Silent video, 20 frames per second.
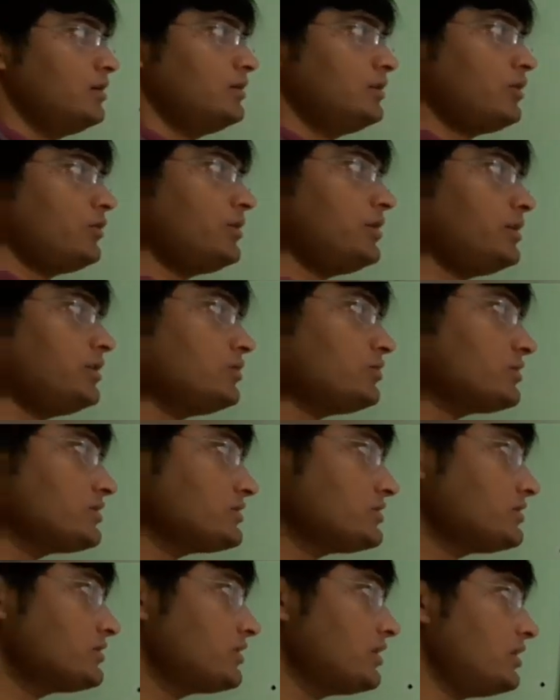Now here you can
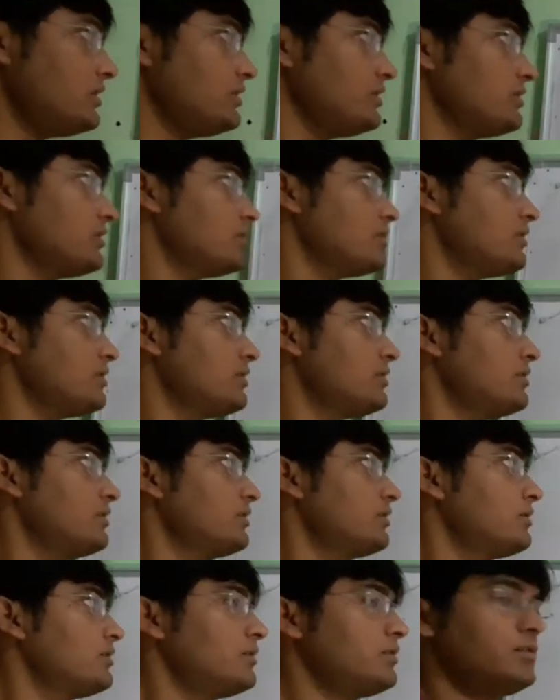see that
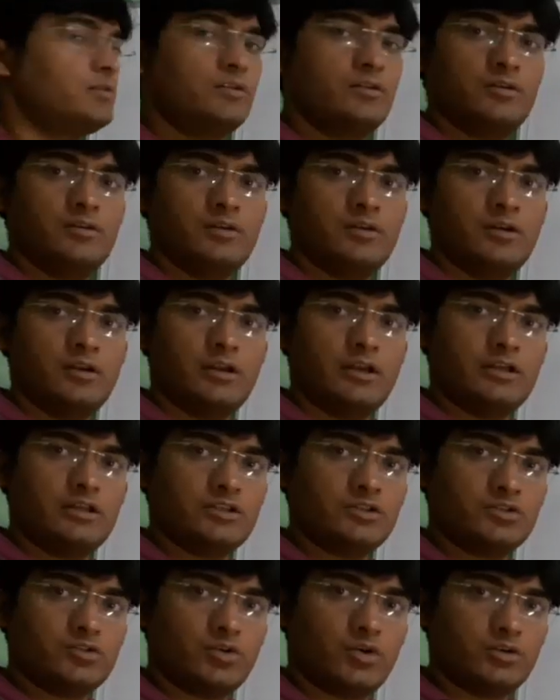it
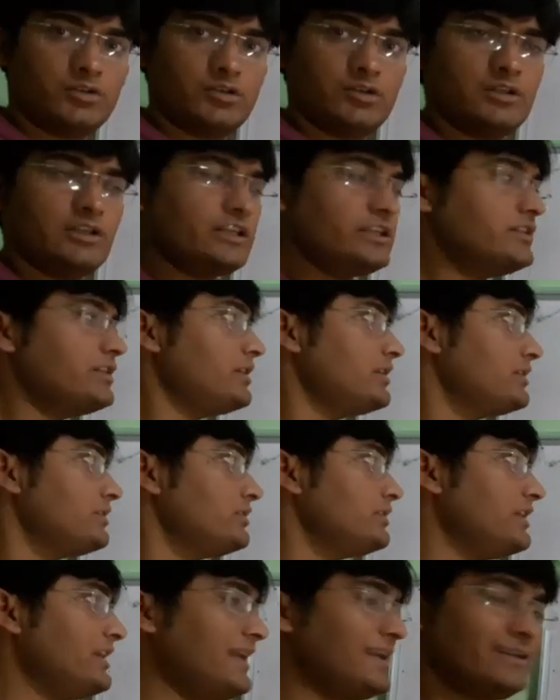is not a linear in
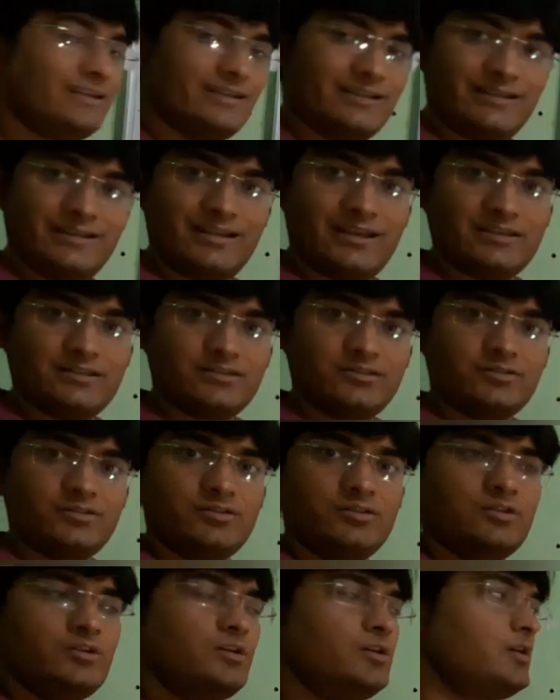d and d dash,
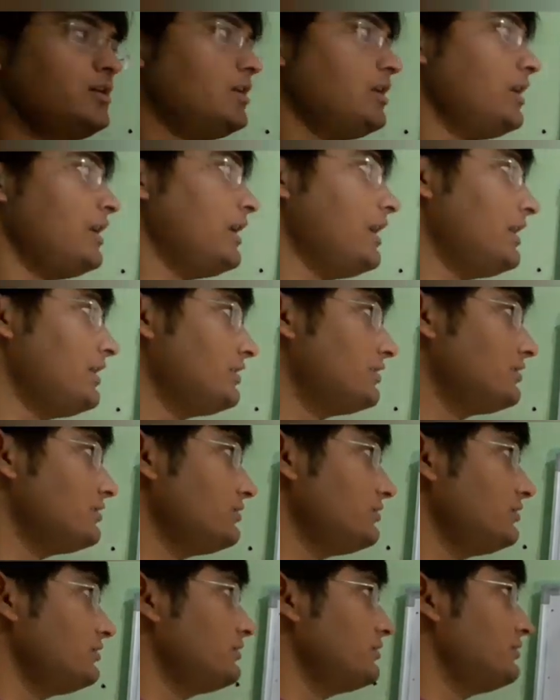and
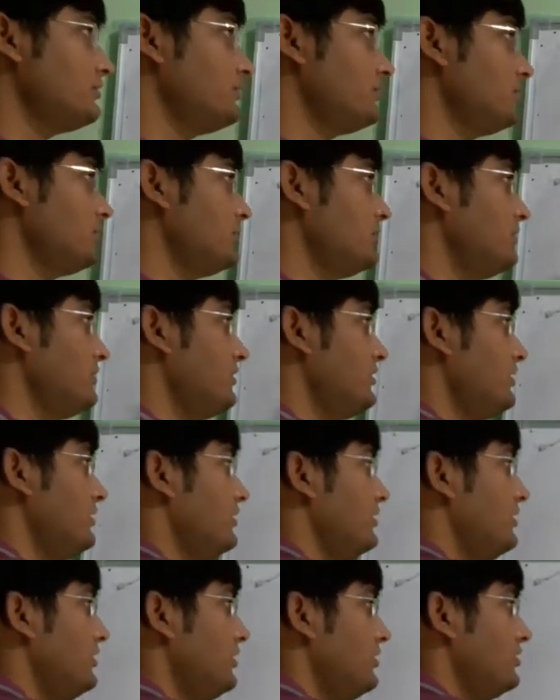
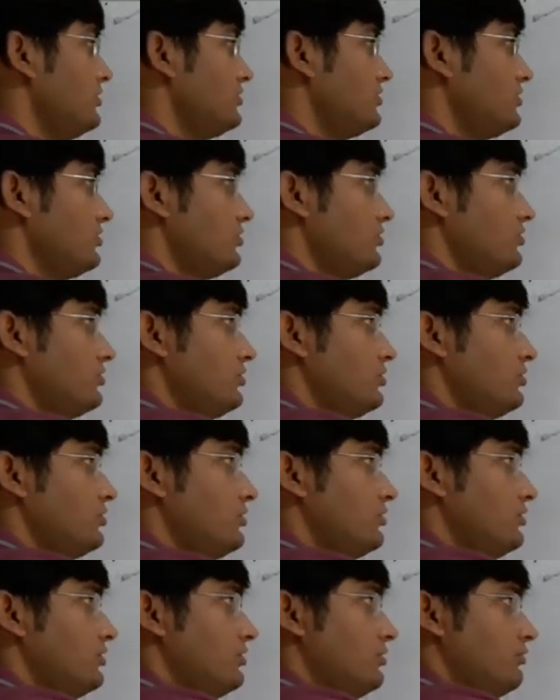so
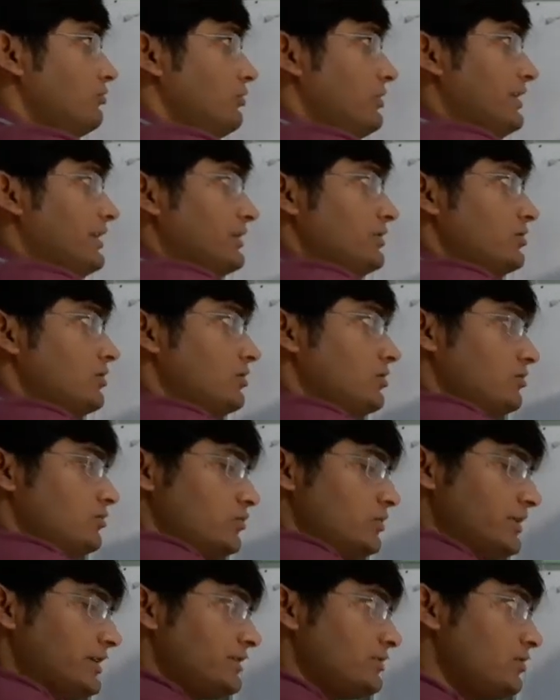we can
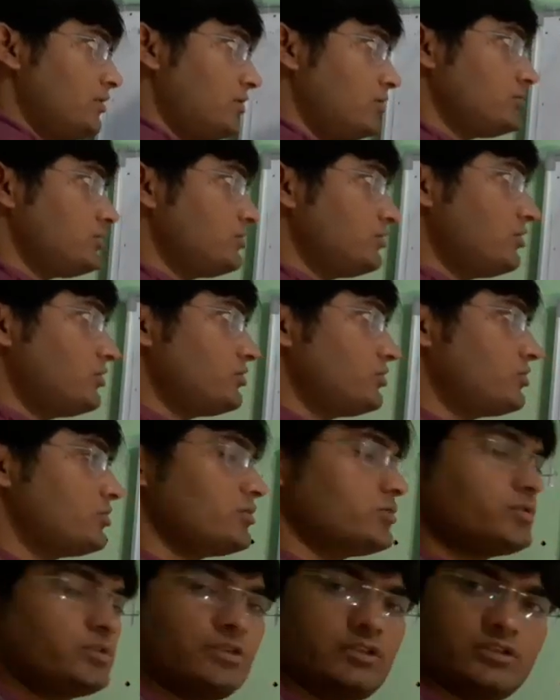also not
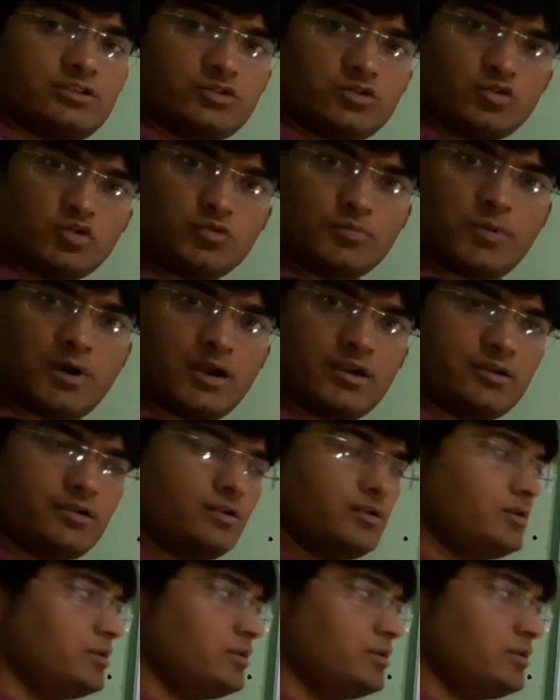reduce in two part.